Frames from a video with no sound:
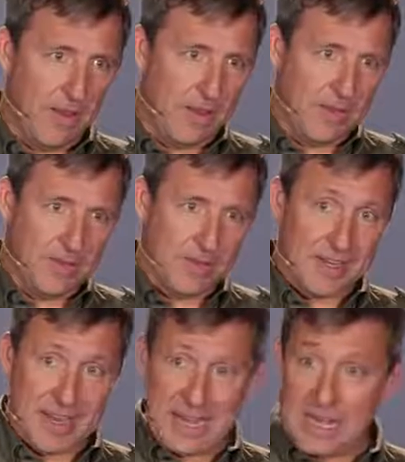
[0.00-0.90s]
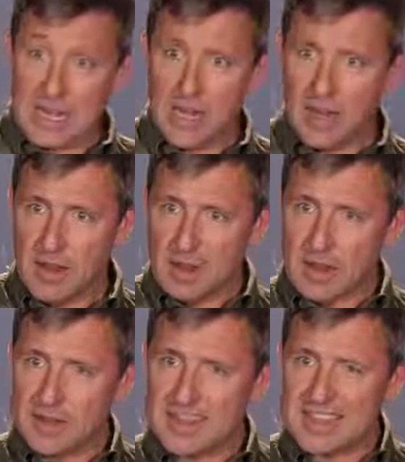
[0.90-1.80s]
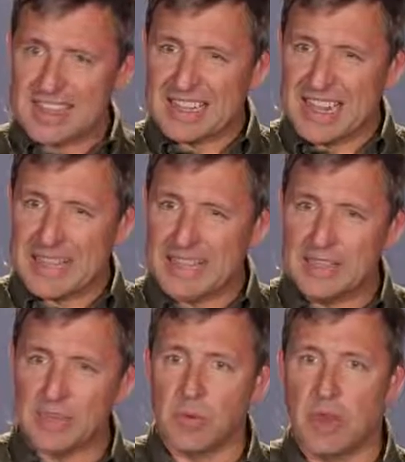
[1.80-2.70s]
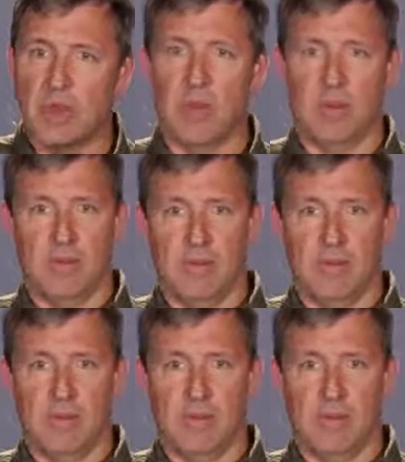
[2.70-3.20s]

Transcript: your skin got slightly sweatier.